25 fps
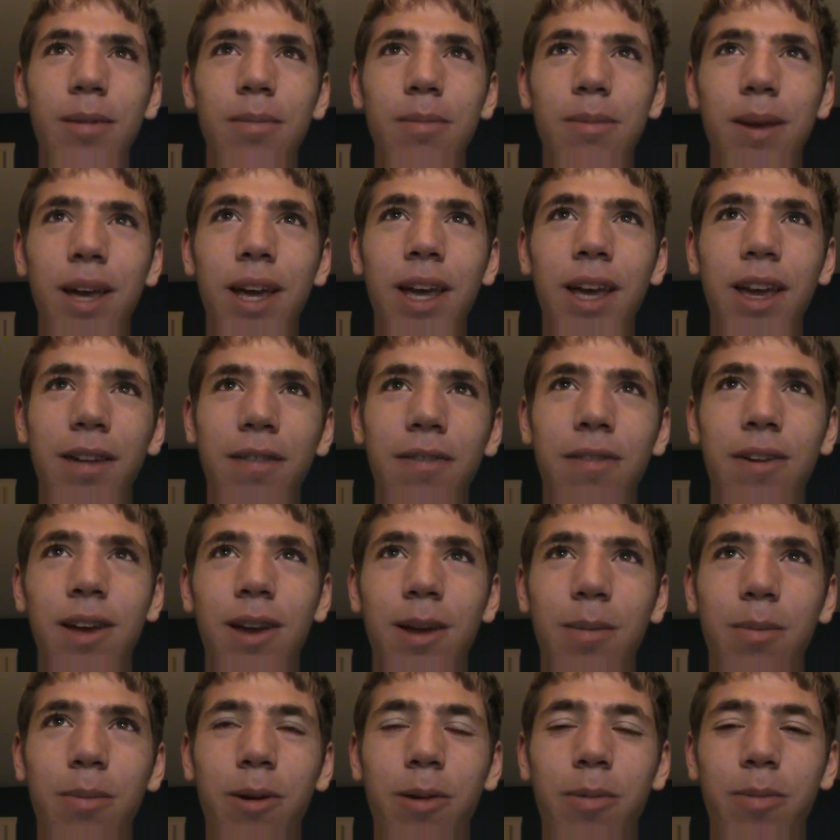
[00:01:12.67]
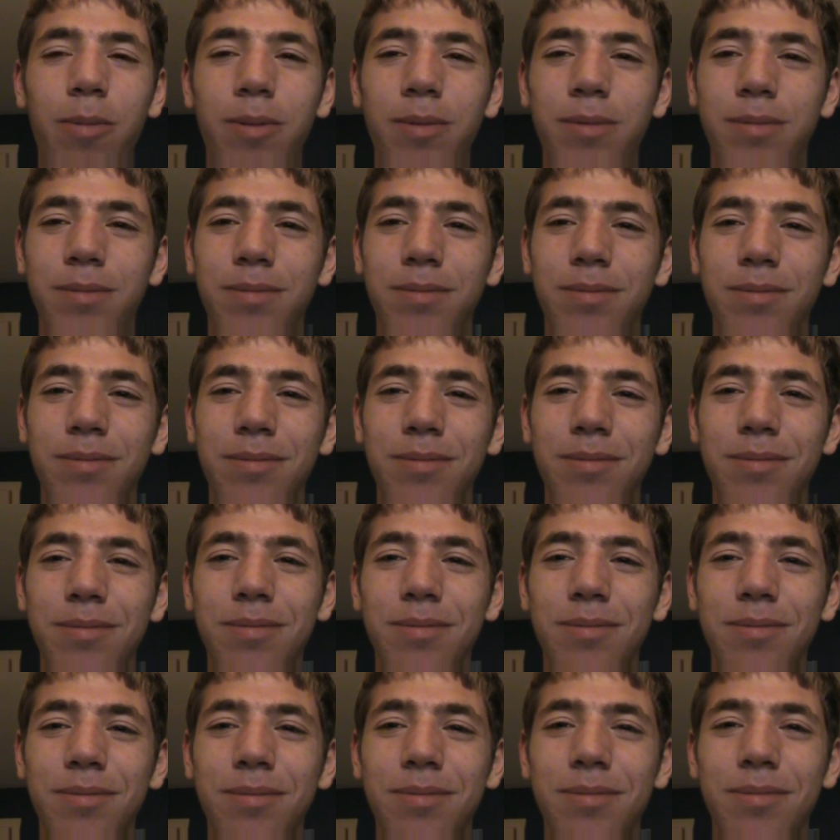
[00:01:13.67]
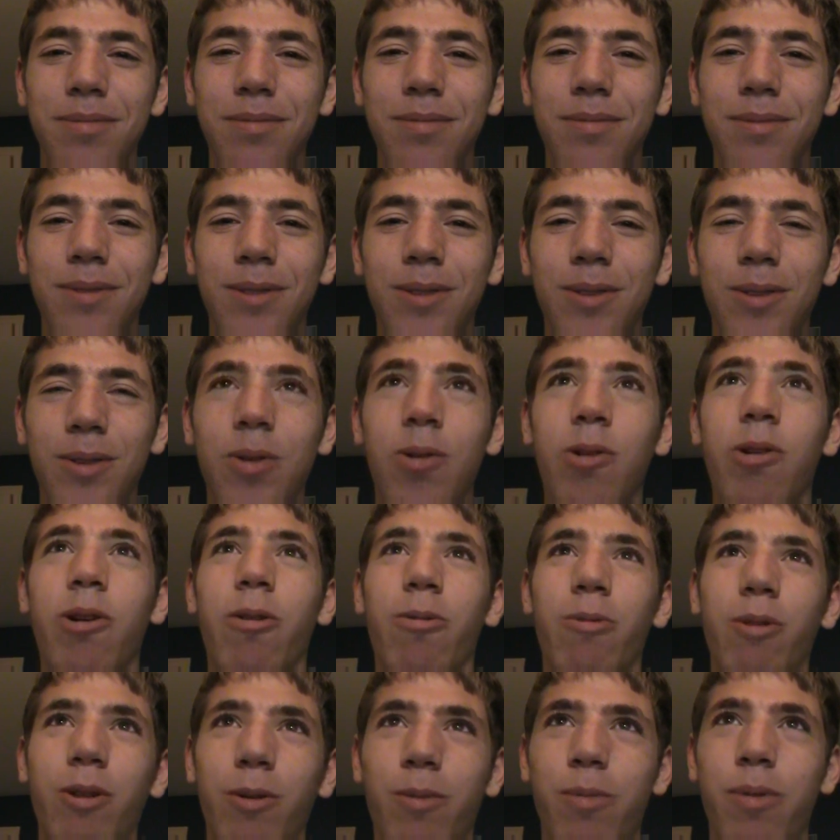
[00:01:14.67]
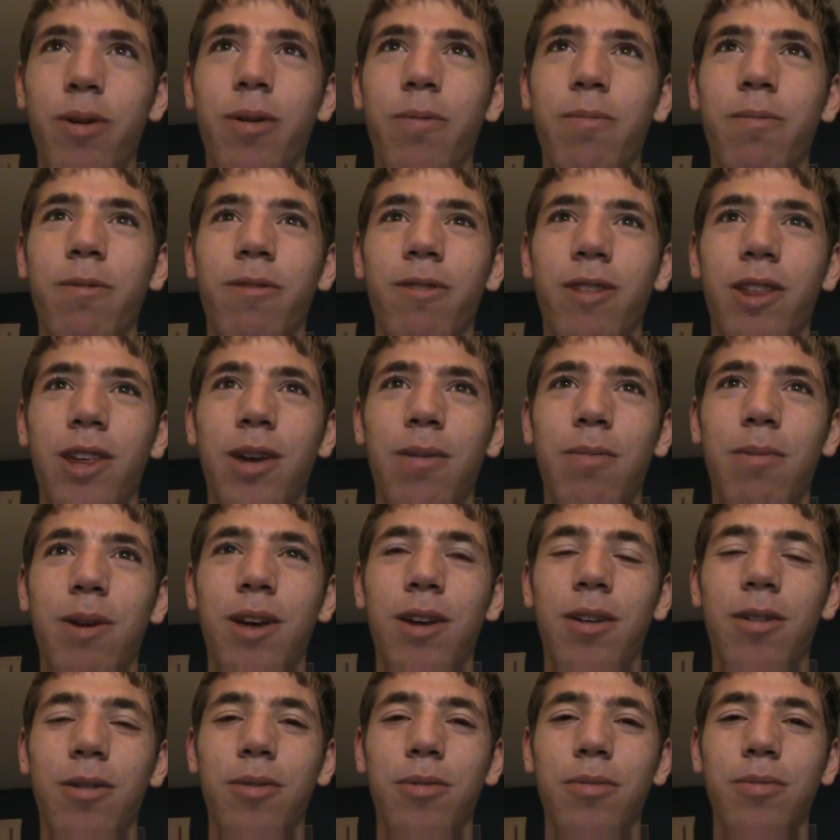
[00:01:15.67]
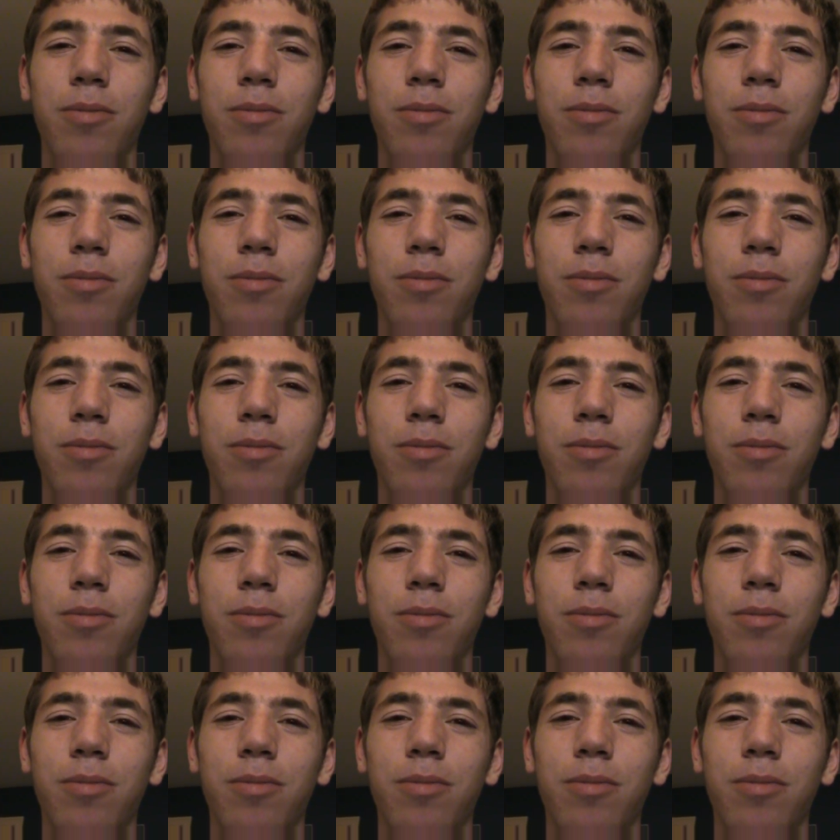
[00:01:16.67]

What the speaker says: make a fake burp. Or a real burp, for that matter.